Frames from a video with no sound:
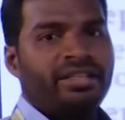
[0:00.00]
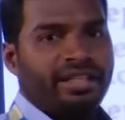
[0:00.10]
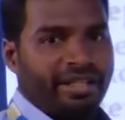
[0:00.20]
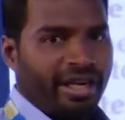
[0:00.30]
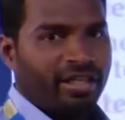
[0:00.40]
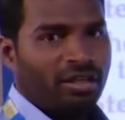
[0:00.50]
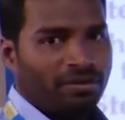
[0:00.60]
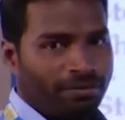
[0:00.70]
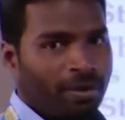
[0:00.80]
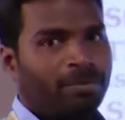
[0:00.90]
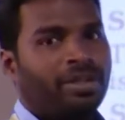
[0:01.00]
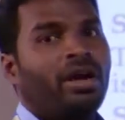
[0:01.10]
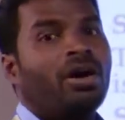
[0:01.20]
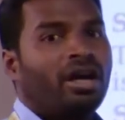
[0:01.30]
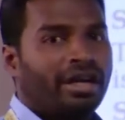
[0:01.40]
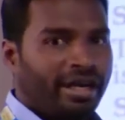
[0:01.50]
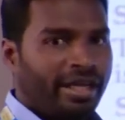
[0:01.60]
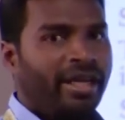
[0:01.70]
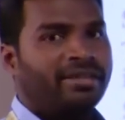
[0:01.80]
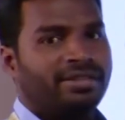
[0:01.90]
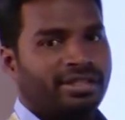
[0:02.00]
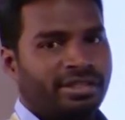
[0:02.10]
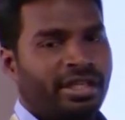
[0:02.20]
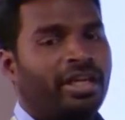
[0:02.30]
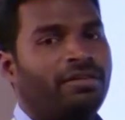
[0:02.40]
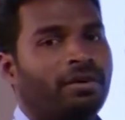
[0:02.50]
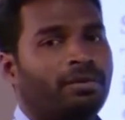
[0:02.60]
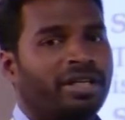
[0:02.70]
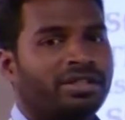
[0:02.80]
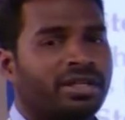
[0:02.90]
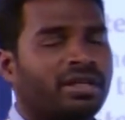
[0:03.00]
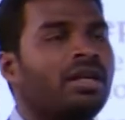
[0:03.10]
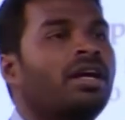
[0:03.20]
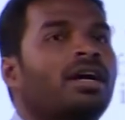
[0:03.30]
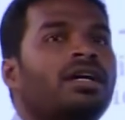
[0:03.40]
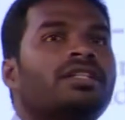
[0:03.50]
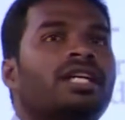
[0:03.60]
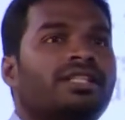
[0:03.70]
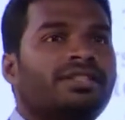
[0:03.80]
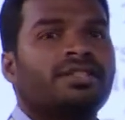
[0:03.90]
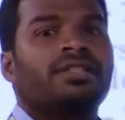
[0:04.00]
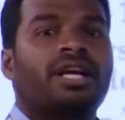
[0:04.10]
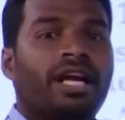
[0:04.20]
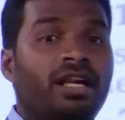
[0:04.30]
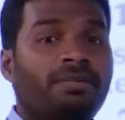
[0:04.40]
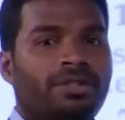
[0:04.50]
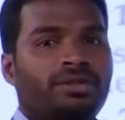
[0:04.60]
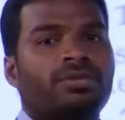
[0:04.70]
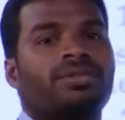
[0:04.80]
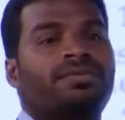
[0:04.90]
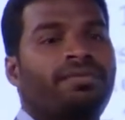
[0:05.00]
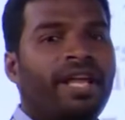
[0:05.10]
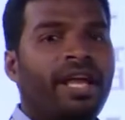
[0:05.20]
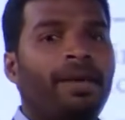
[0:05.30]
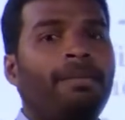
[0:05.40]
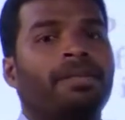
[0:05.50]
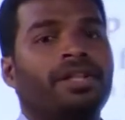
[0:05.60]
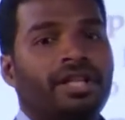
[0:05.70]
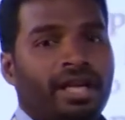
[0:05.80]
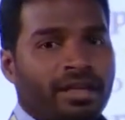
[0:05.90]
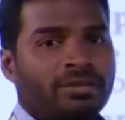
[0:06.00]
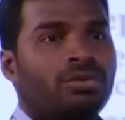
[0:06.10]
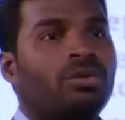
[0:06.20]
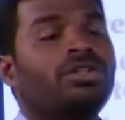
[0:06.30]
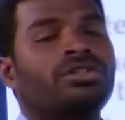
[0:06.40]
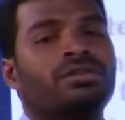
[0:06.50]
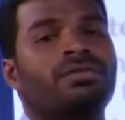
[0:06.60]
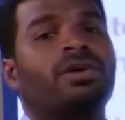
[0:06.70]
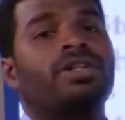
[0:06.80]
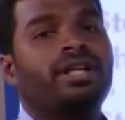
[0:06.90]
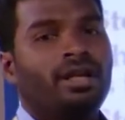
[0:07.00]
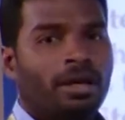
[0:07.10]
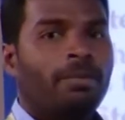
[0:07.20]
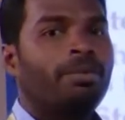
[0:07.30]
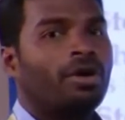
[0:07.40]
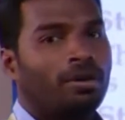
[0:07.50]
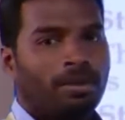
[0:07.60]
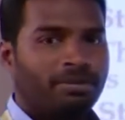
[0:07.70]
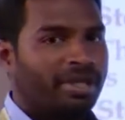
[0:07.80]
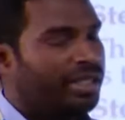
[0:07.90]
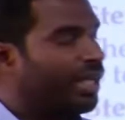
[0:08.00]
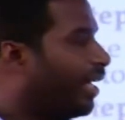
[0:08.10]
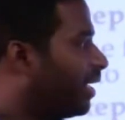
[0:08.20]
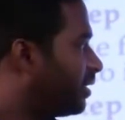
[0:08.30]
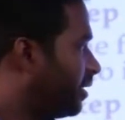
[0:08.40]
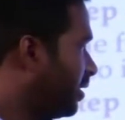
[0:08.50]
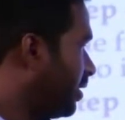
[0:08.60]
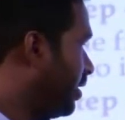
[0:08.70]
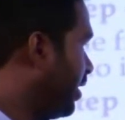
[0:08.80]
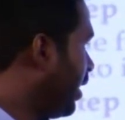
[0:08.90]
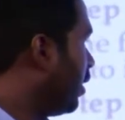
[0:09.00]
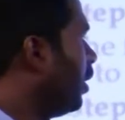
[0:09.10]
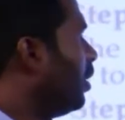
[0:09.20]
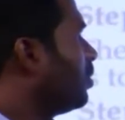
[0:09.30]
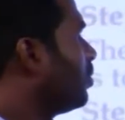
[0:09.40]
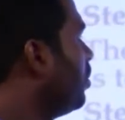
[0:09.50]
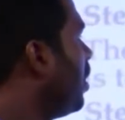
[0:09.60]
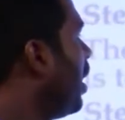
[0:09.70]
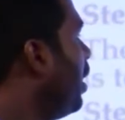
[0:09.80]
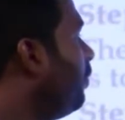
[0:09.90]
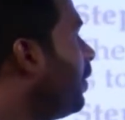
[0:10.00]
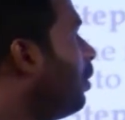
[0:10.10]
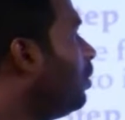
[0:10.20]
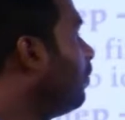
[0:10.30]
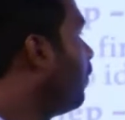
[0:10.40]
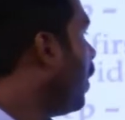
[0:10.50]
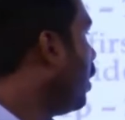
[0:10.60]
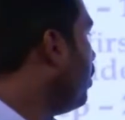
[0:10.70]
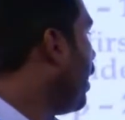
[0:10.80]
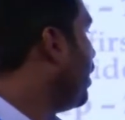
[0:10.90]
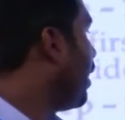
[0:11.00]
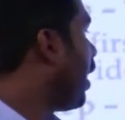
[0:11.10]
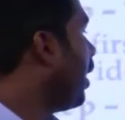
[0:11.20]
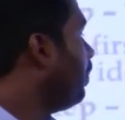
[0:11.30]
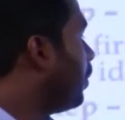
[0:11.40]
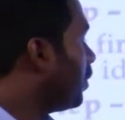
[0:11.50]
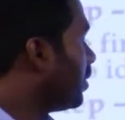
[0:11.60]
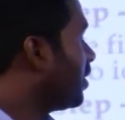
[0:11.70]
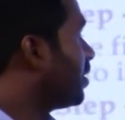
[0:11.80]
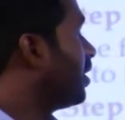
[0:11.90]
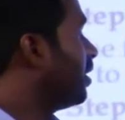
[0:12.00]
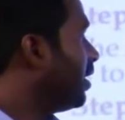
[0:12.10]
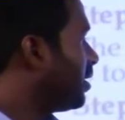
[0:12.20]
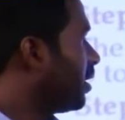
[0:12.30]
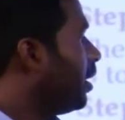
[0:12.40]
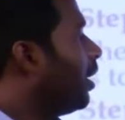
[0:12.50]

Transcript: the data from the already existing information, that is helps to frame the solution for the problem that are existing. So and we have to formulate the hypothesis in this